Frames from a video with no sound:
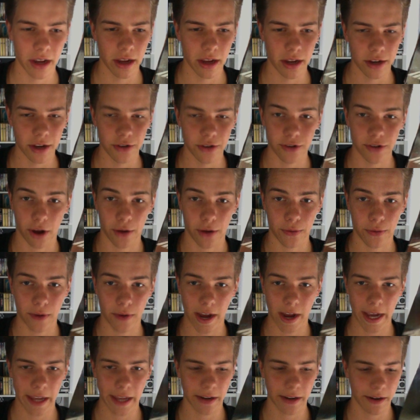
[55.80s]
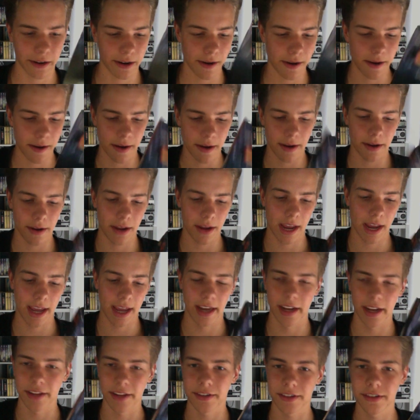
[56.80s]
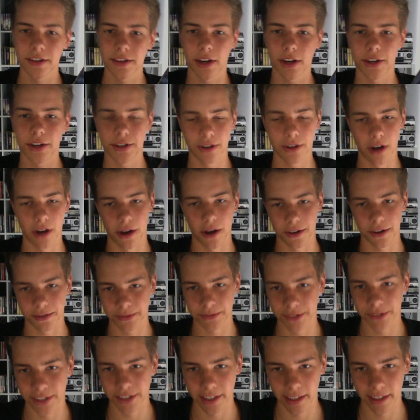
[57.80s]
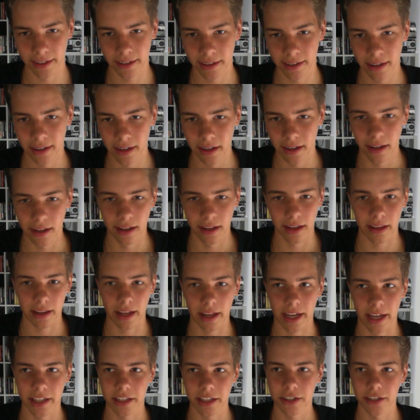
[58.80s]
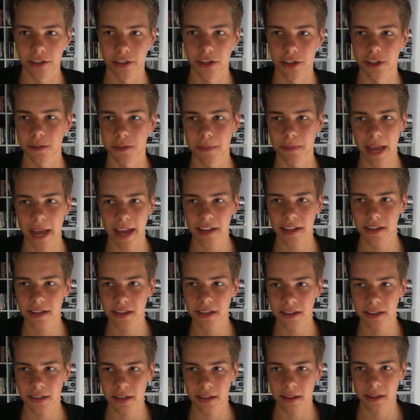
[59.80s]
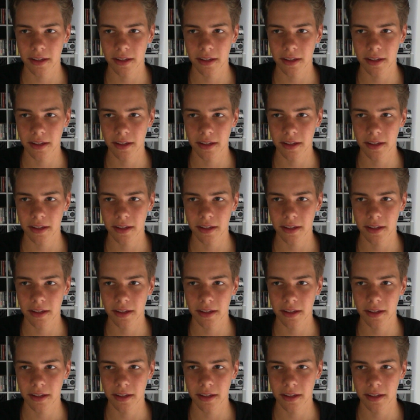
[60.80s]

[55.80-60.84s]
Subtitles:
John Ryder, and it's such an awesome scene. Like, the suspense